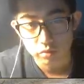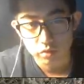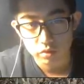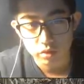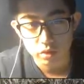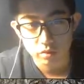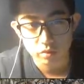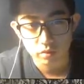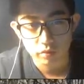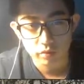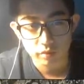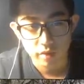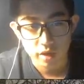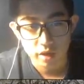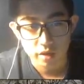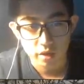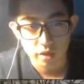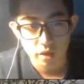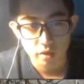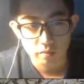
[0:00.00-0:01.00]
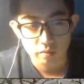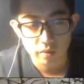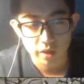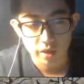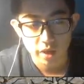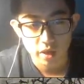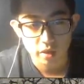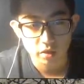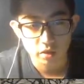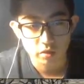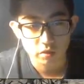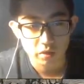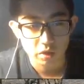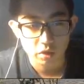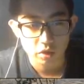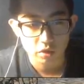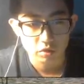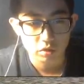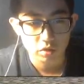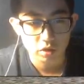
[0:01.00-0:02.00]
some of them had mechanical
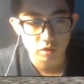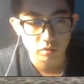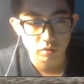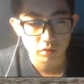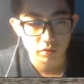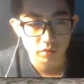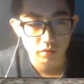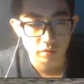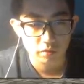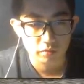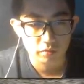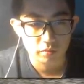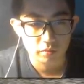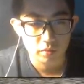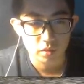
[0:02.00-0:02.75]
issues, some of them